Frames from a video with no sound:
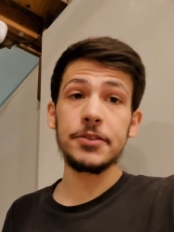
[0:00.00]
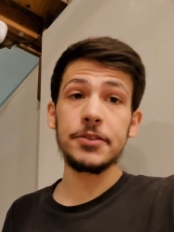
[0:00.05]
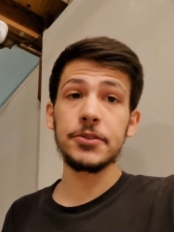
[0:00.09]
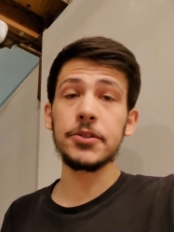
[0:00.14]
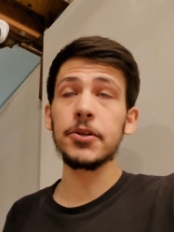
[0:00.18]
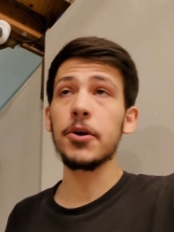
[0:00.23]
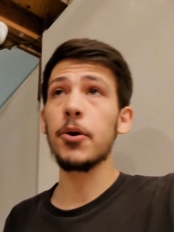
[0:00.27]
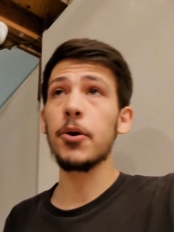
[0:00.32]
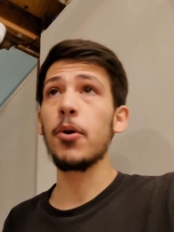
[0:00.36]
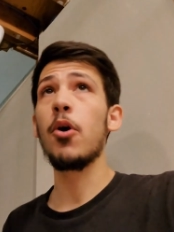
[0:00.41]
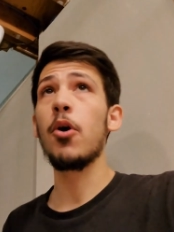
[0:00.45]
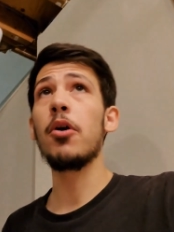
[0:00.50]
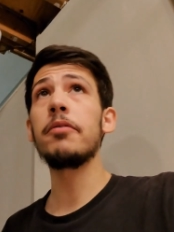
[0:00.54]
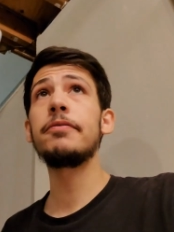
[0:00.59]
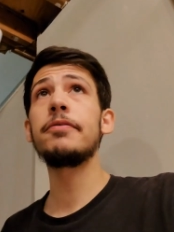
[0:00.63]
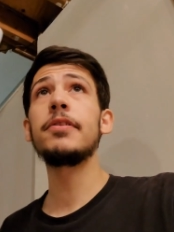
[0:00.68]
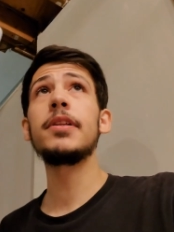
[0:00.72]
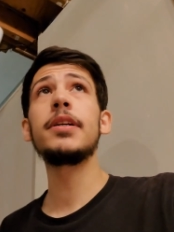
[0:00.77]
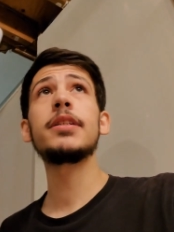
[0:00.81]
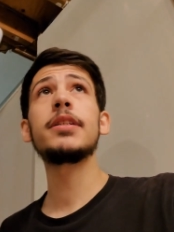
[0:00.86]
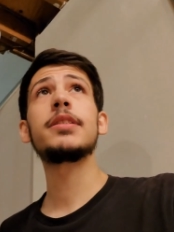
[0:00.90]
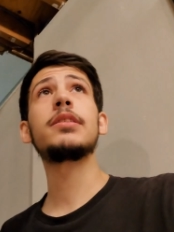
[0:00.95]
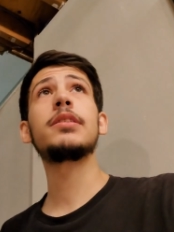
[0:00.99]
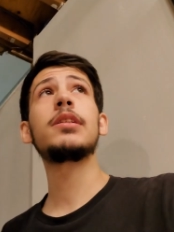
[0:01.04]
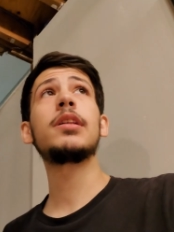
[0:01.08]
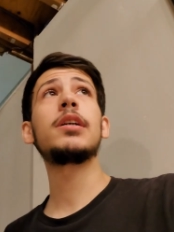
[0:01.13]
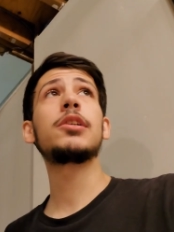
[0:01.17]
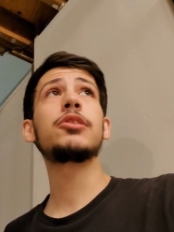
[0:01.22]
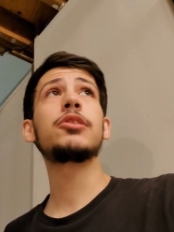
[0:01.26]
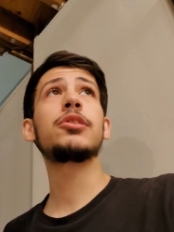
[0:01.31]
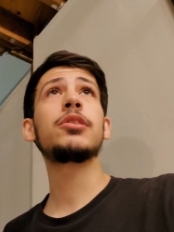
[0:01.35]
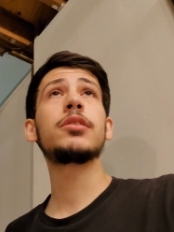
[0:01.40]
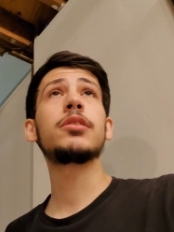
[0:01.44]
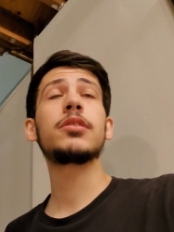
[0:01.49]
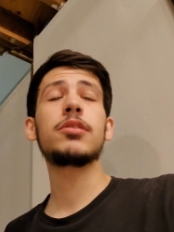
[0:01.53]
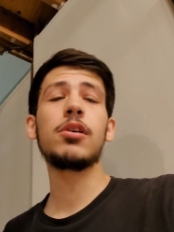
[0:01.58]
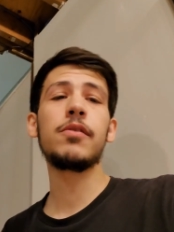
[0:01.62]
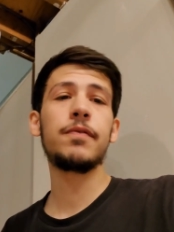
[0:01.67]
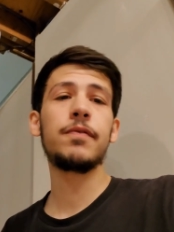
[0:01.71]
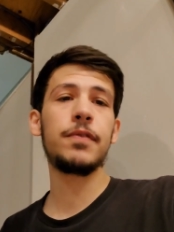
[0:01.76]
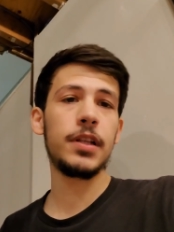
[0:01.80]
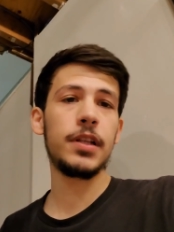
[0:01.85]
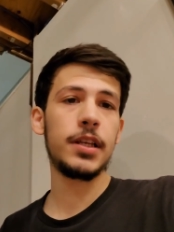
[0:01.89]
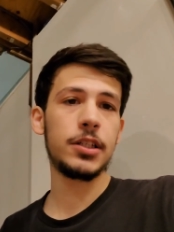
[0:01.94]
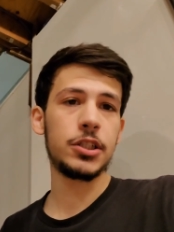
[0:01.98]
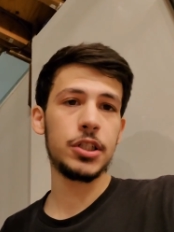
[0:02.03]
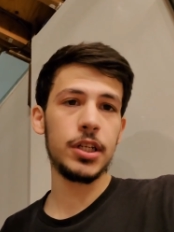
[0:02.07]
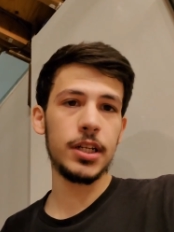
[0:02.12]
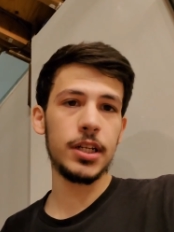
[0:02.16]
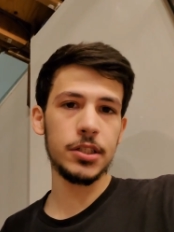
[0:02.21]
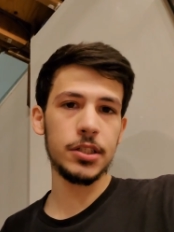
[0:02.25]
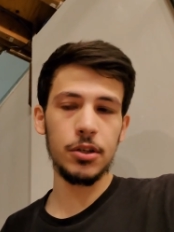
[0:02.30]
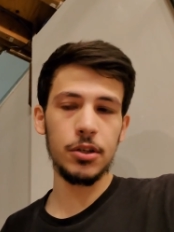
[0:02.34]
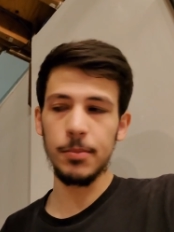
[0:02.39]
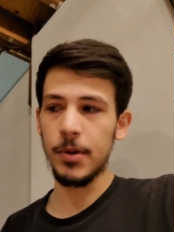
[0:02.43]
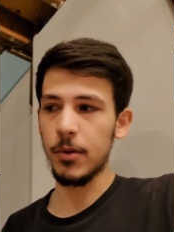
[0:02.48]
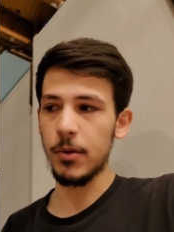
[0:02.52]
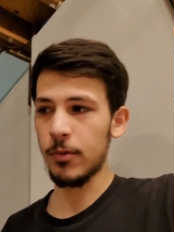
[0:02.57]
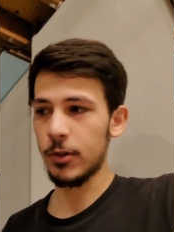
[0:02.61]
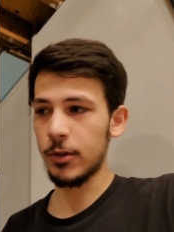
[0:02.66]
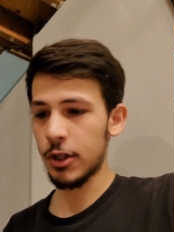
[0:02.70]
So hopefully it's delicious. Hopefully she doesn't do me